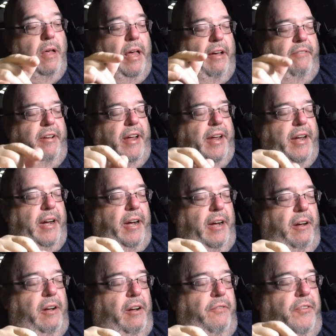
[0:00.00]
Have a
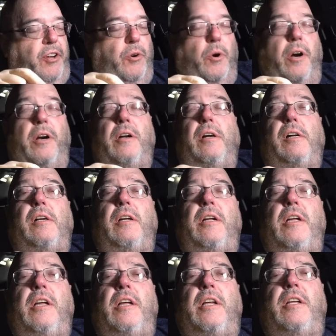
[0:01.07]
uh, a viewer,
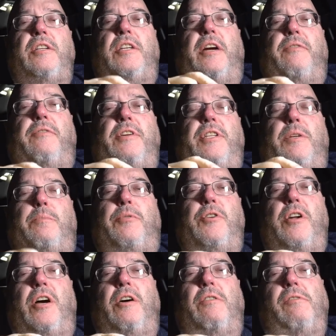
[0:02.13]
Jeffrey
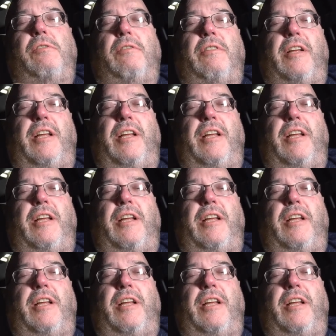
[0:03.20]
Saputo,